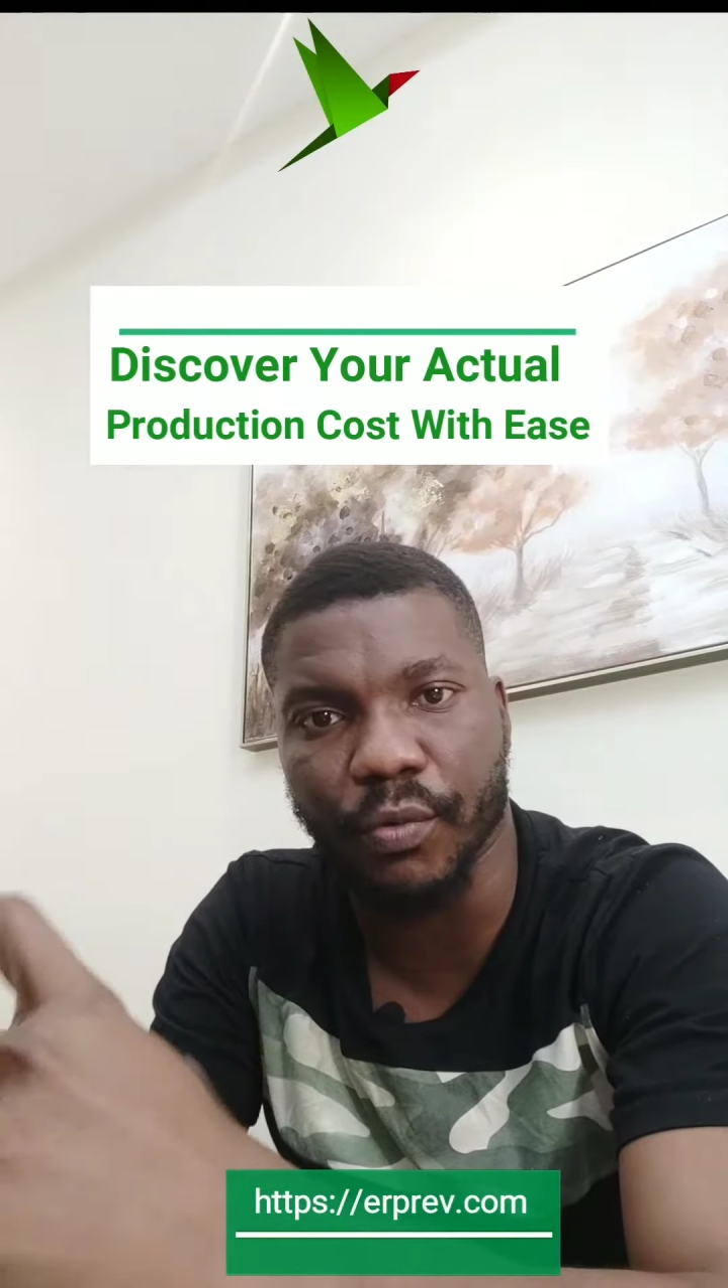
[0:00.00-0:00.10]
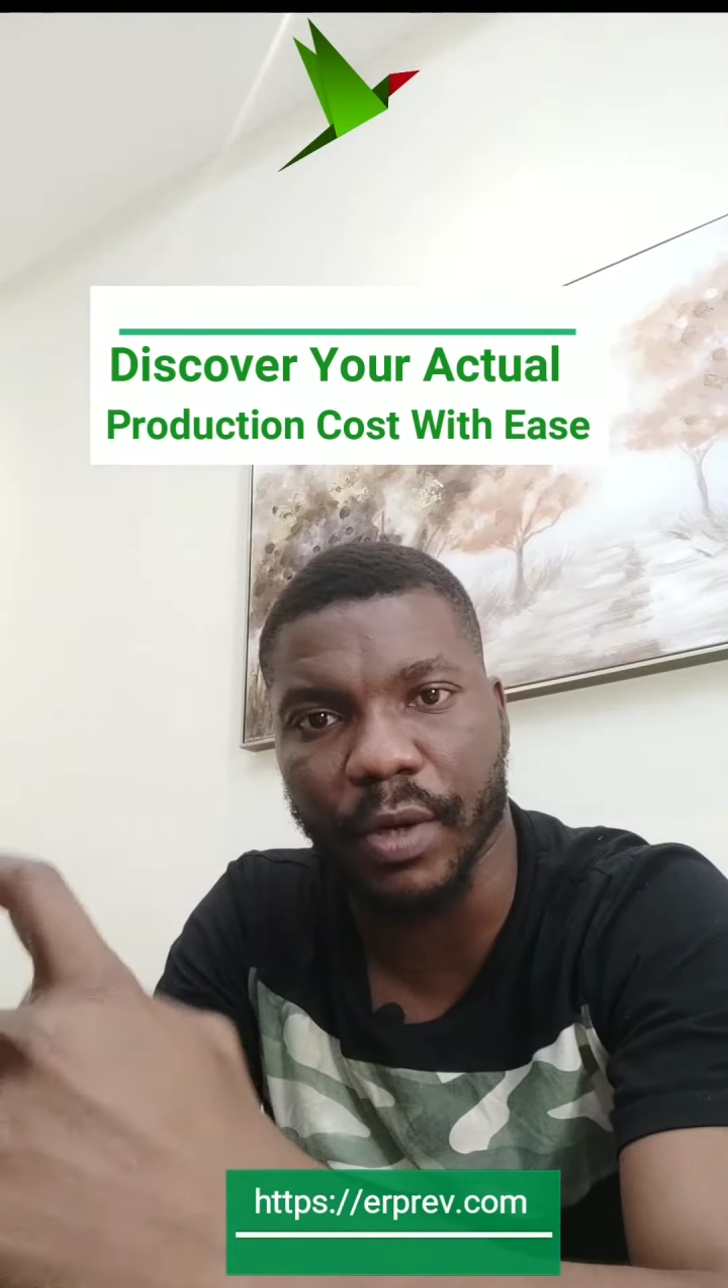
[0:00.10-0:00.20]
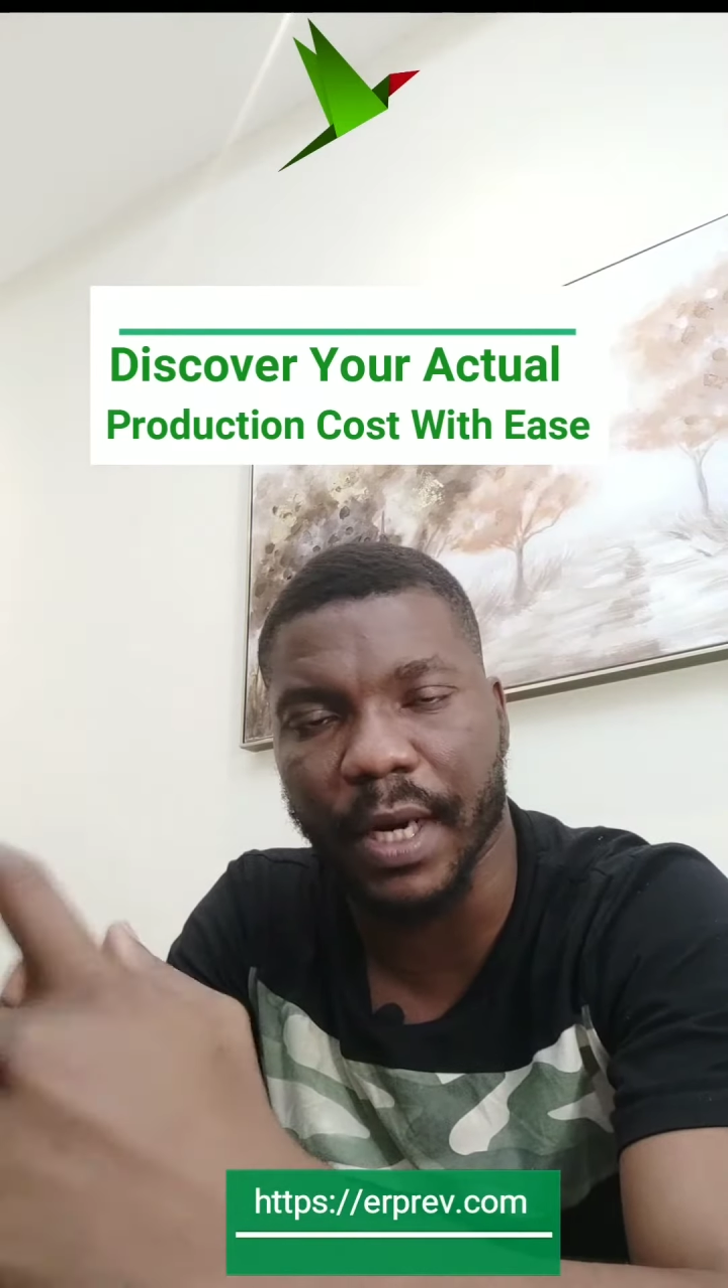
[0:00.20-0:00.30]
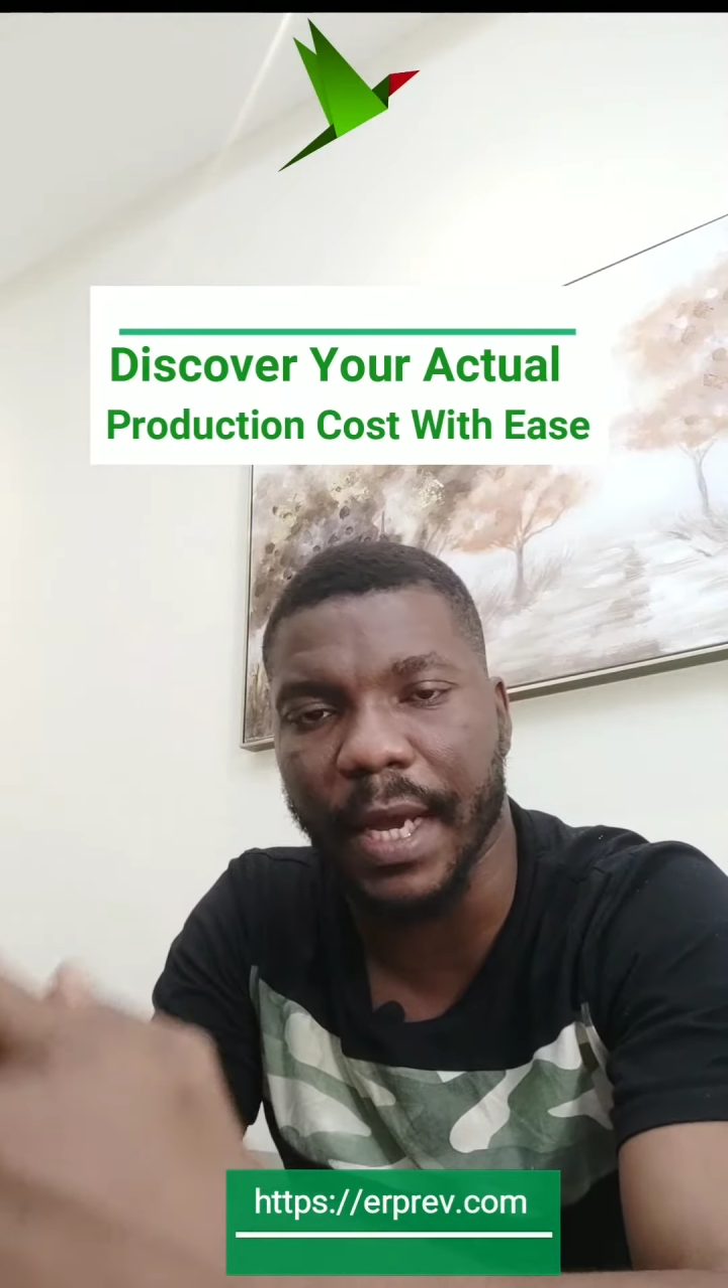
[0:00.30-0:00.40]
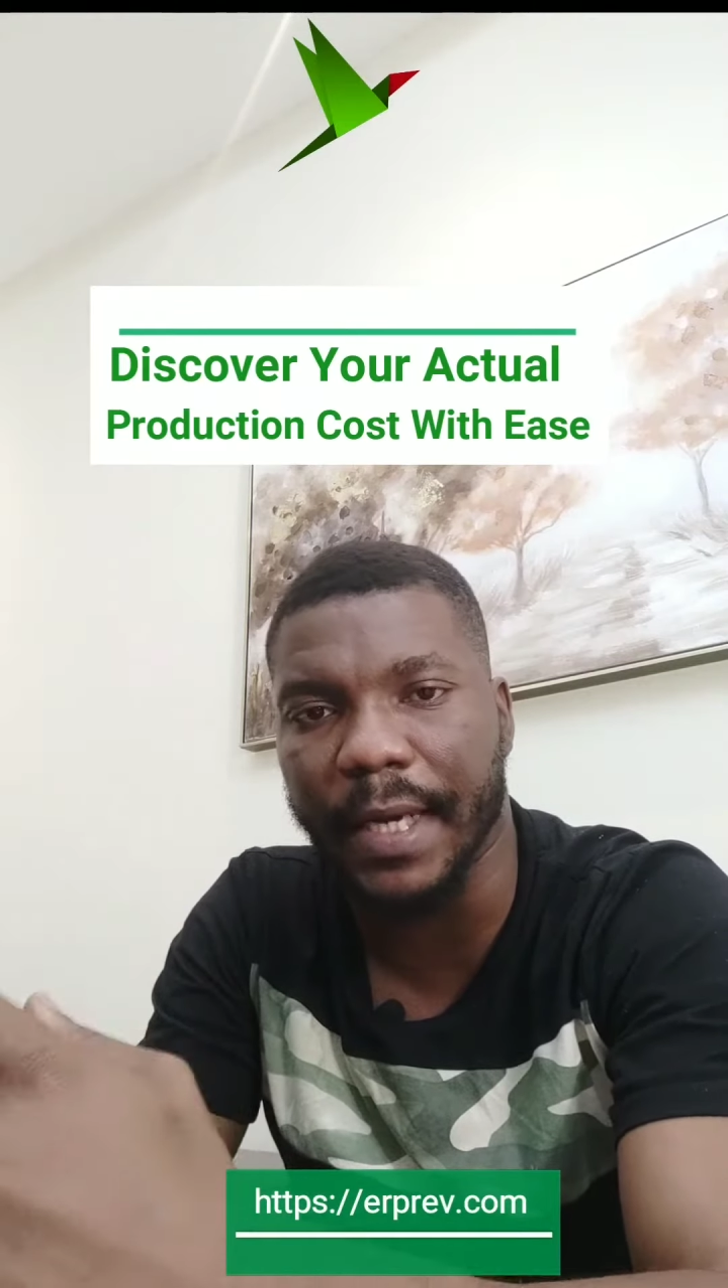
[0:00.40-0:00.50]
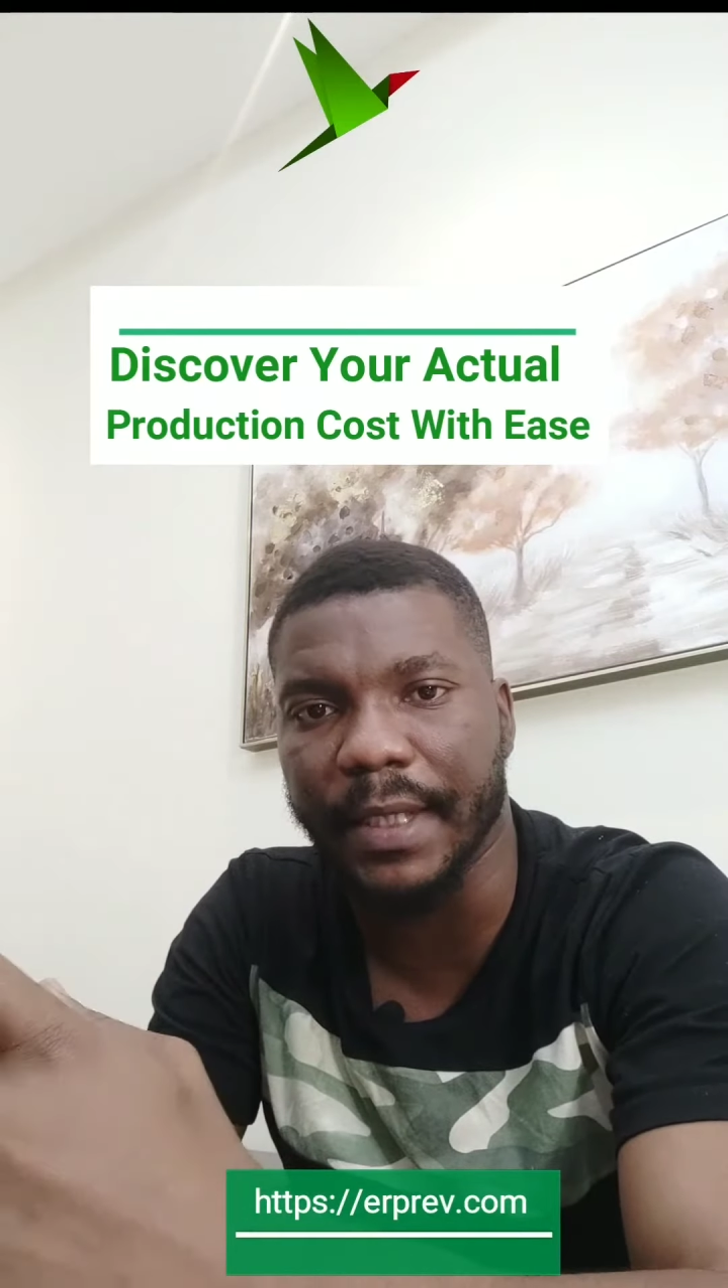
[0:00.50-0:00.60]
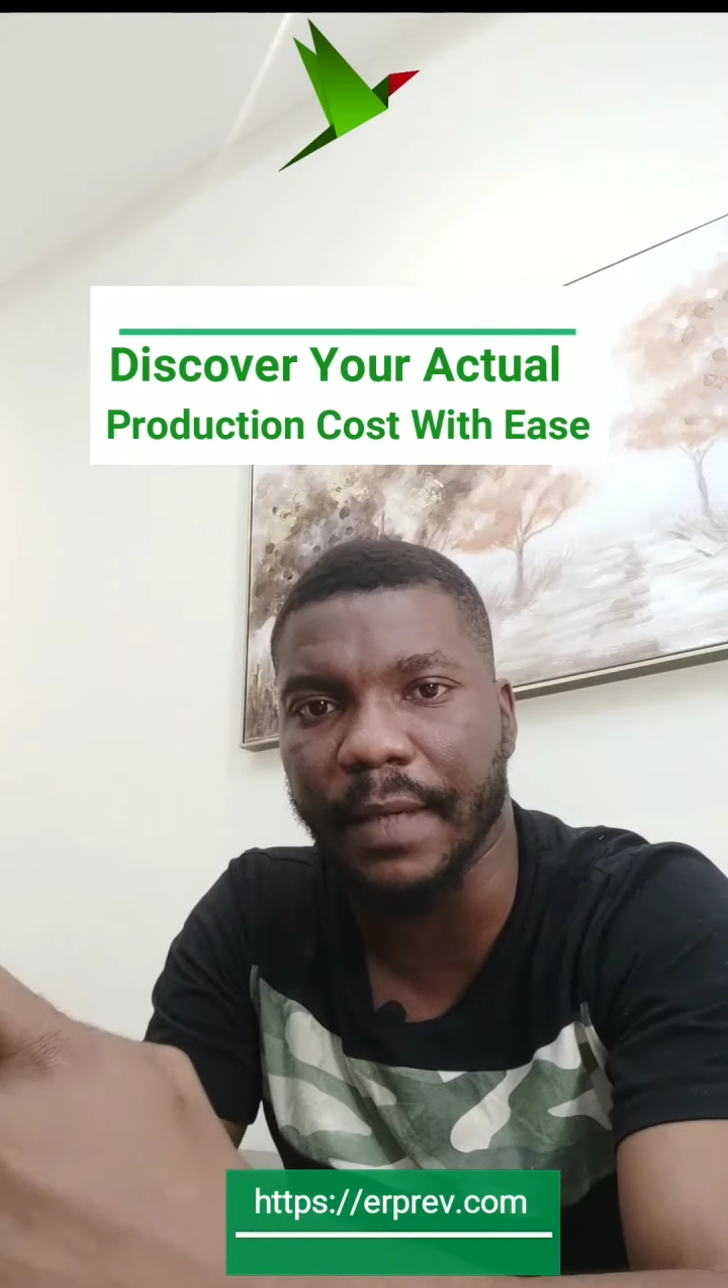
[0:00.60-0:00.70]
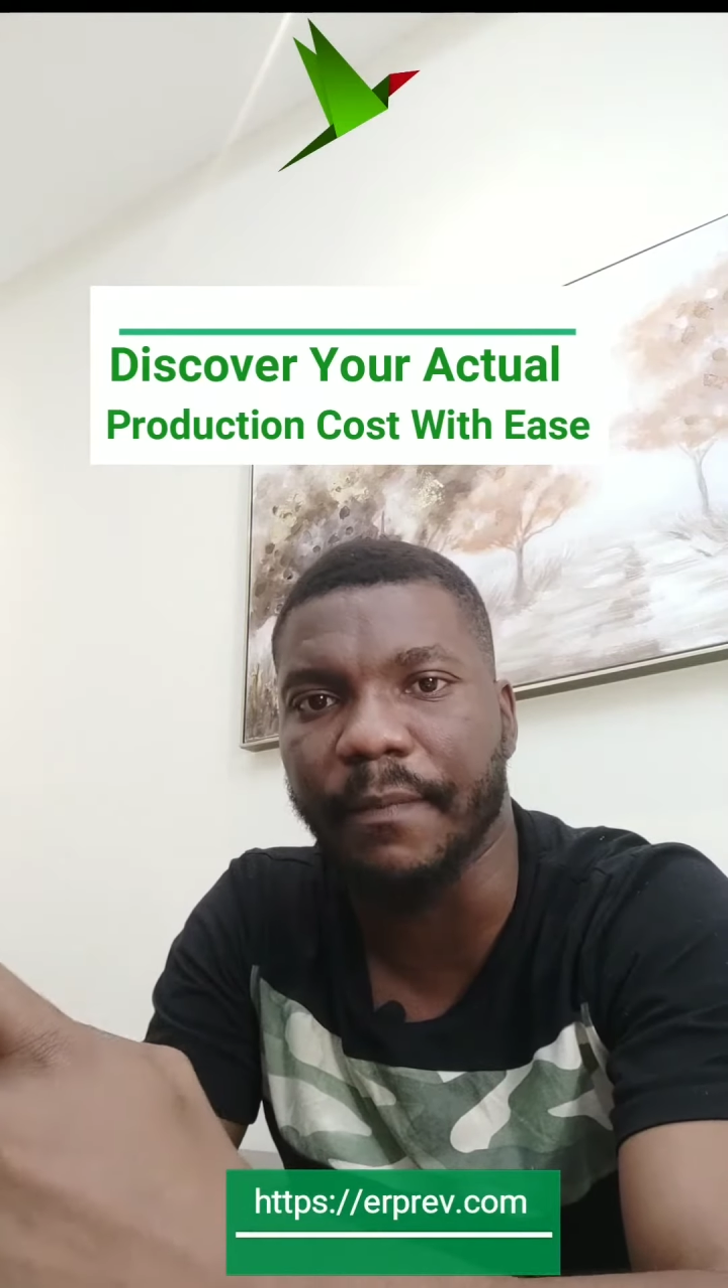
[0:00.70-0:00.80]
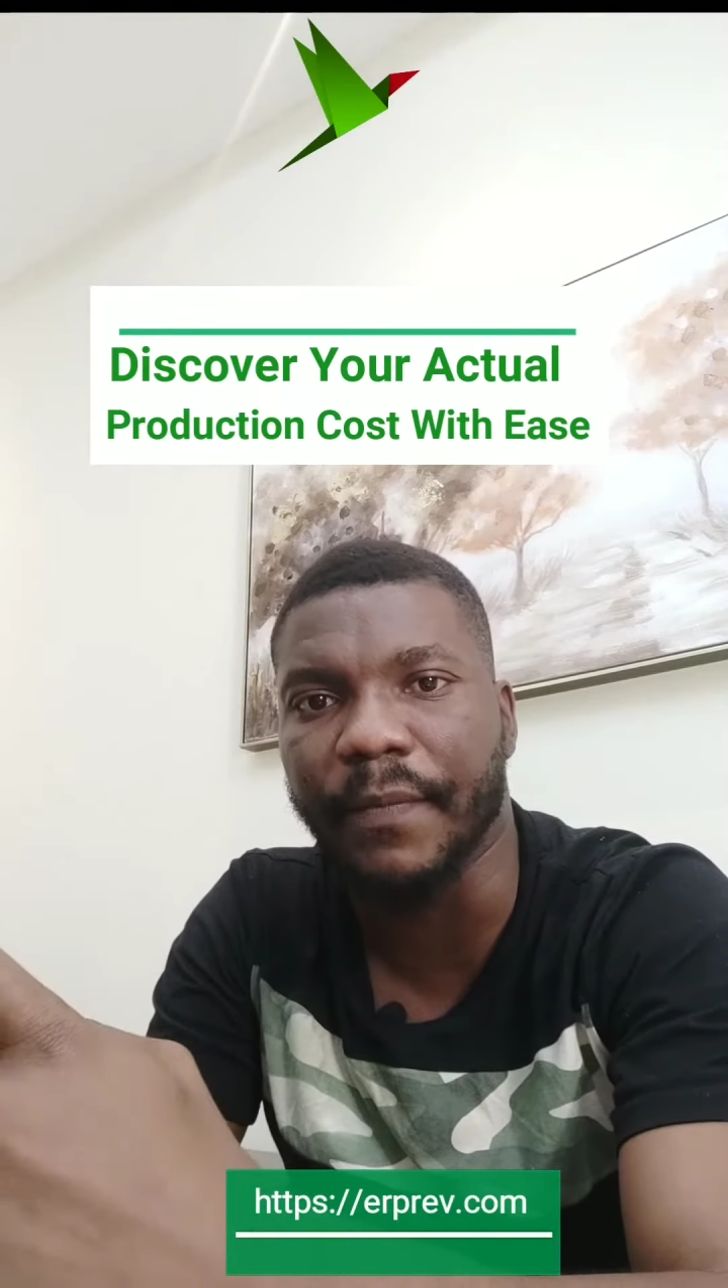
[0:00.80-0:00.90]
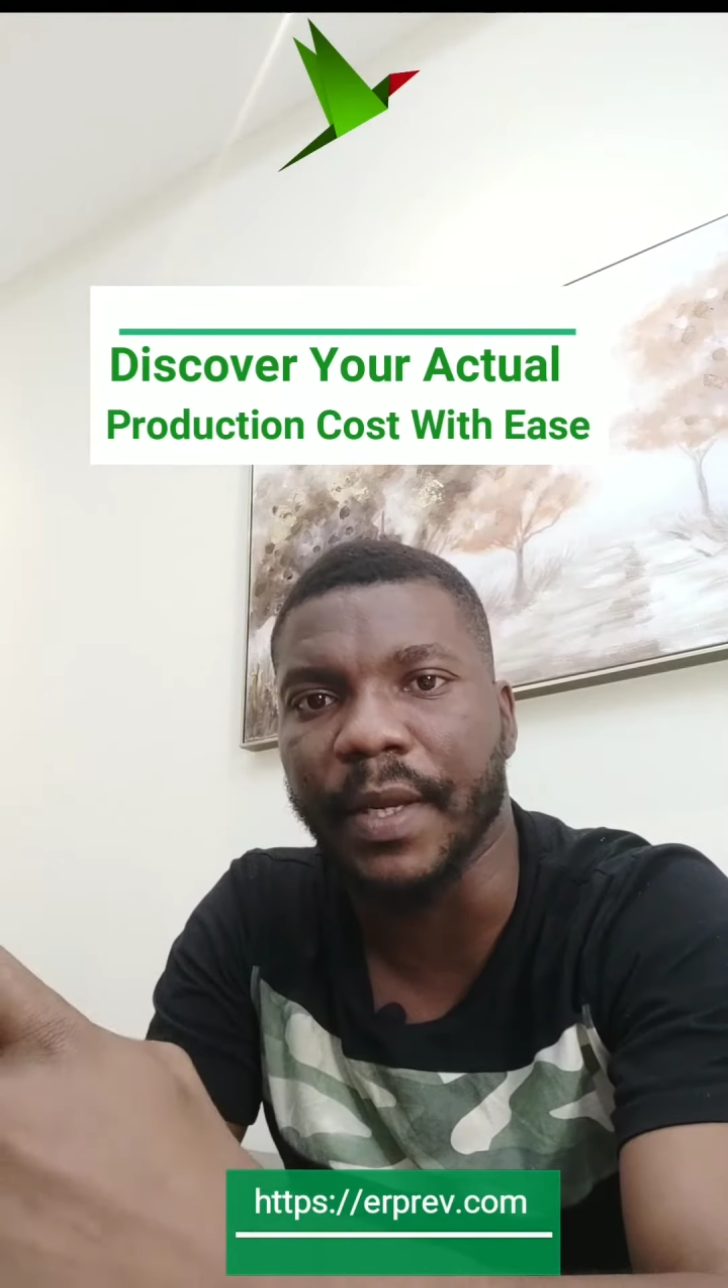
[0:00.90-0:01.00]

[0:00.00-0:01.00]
one item